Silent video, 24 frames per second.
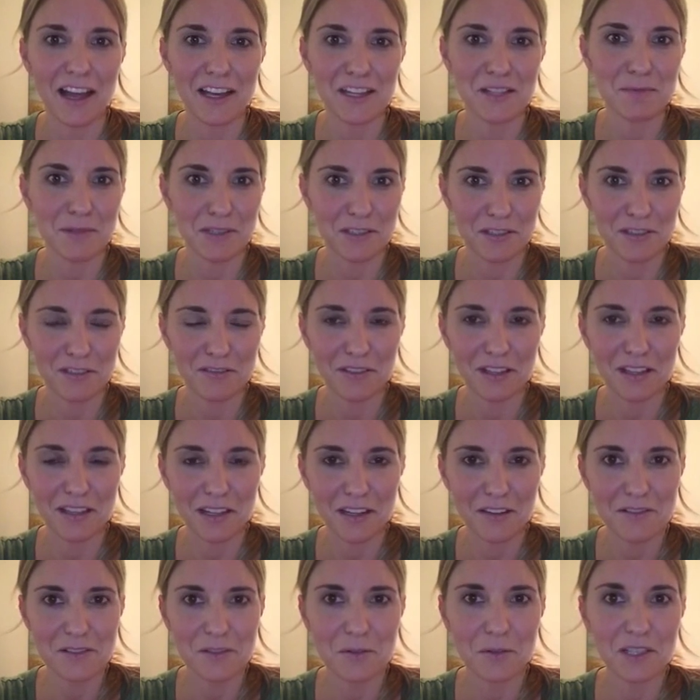I had a special event
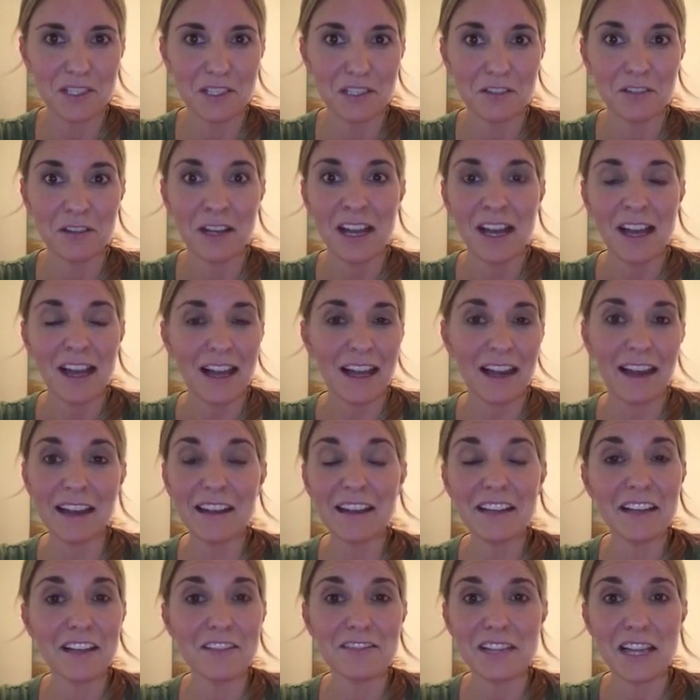that I was going to, and I
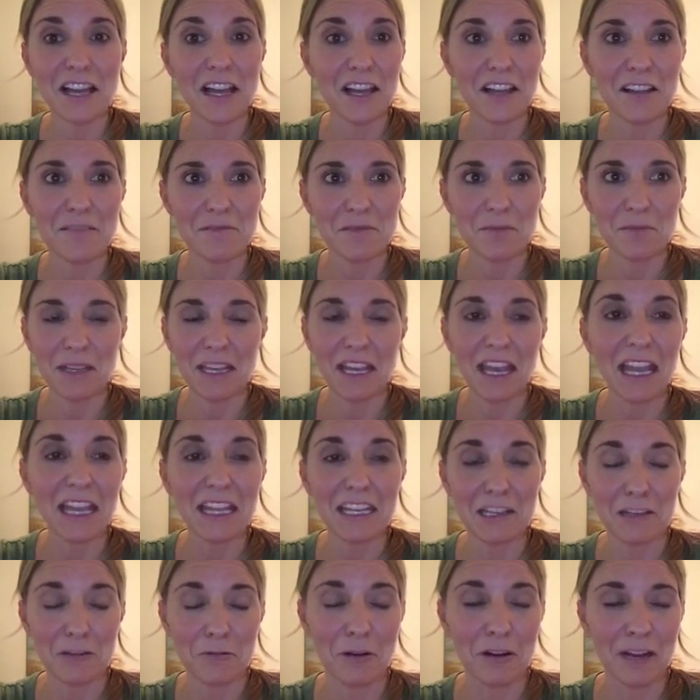didn't have time to be
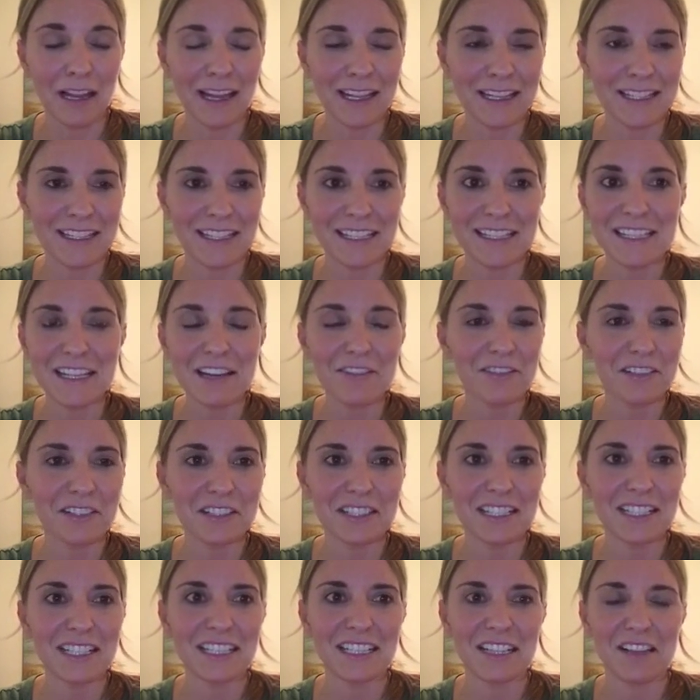gaining weight. I
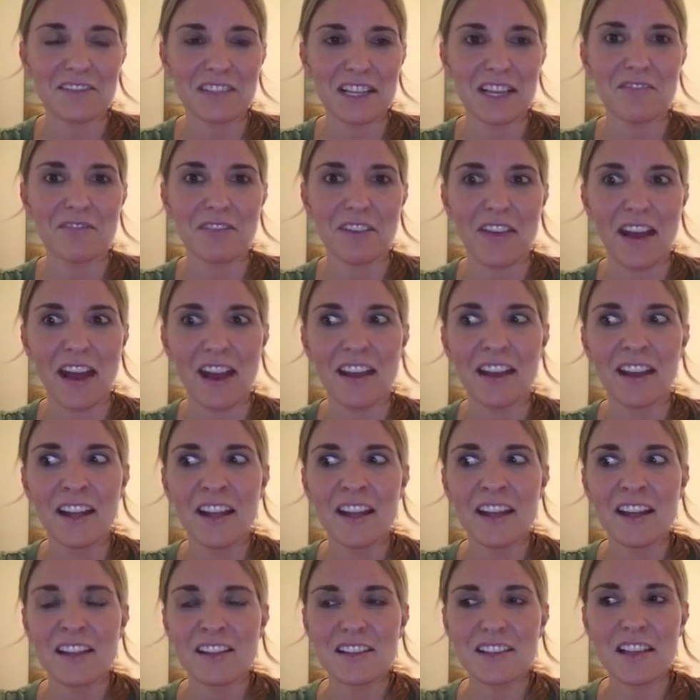definitely didn't have time for that.
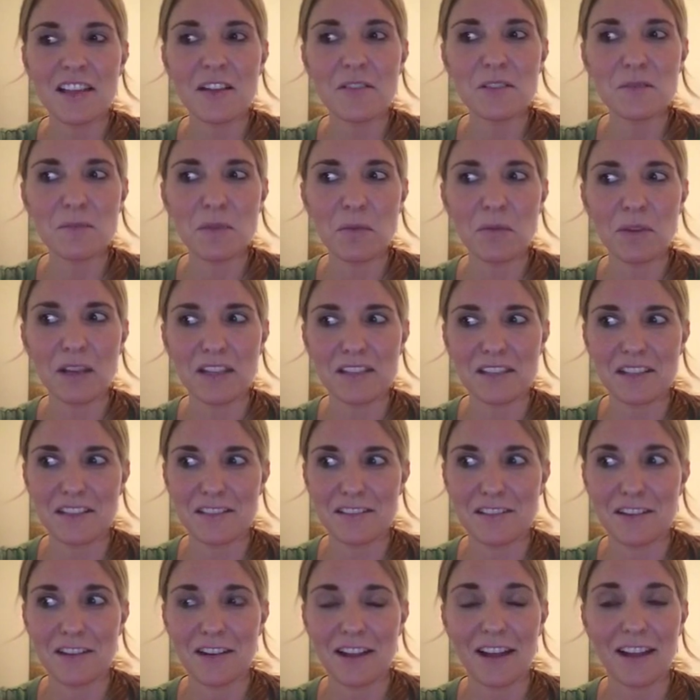So that was my biggest
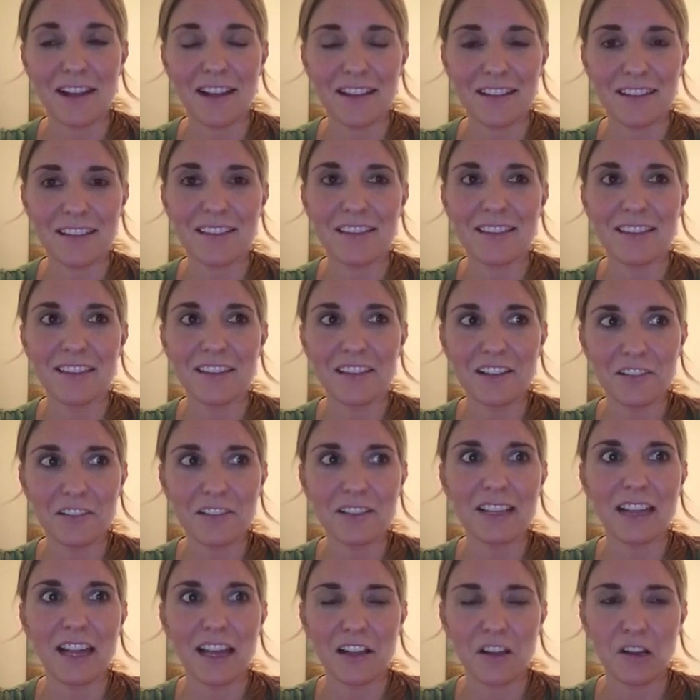concern. I
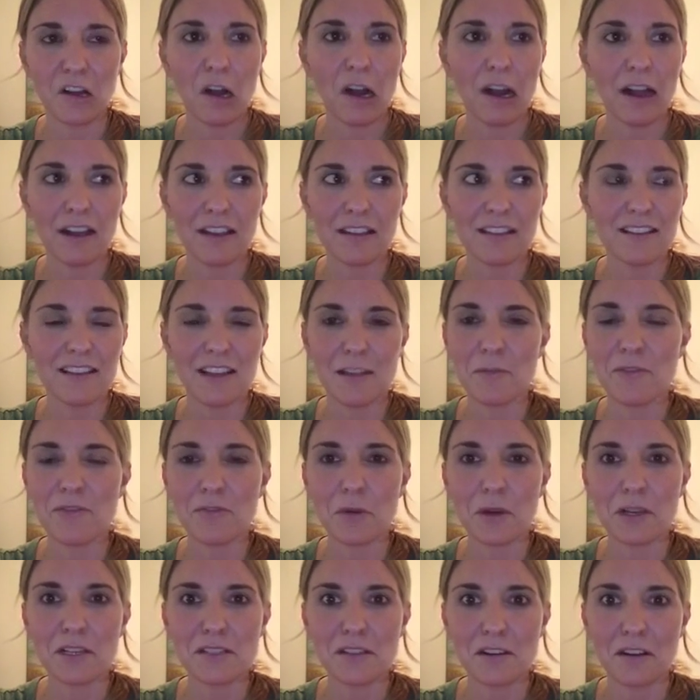literally cried the day
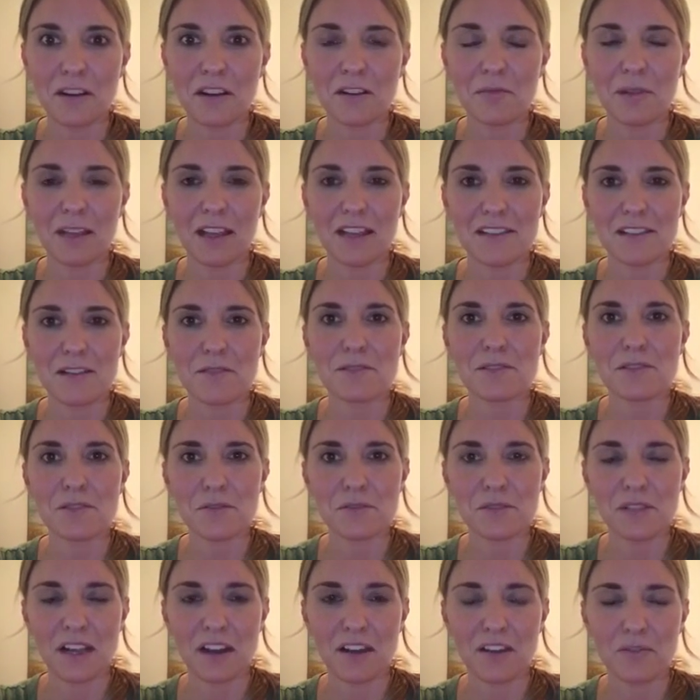before I started because I was so
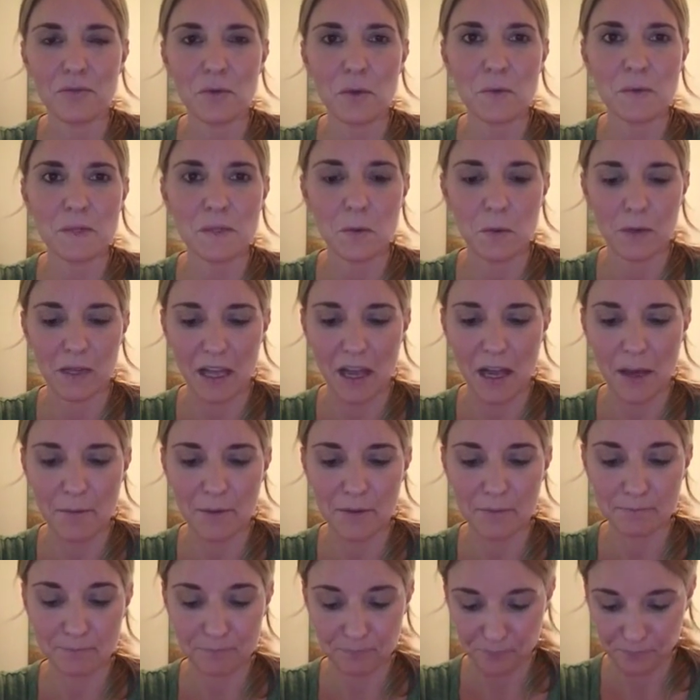scared of what was going to
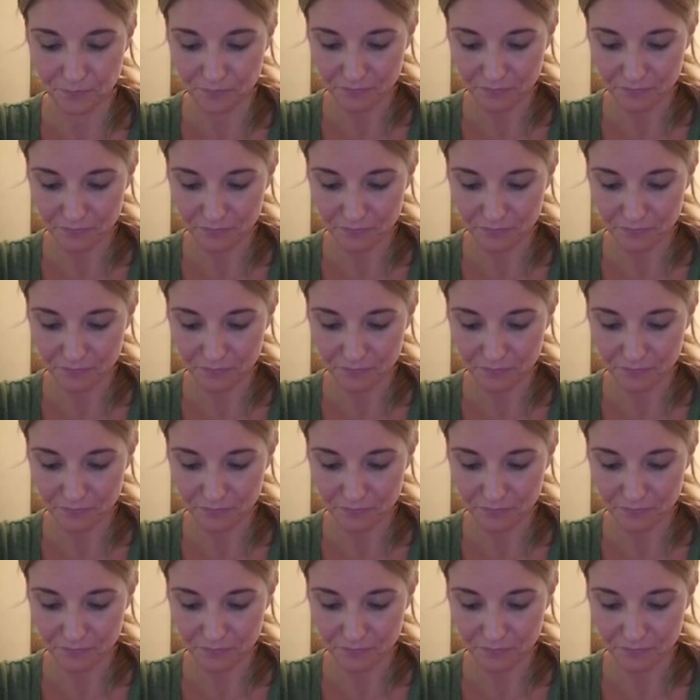happen.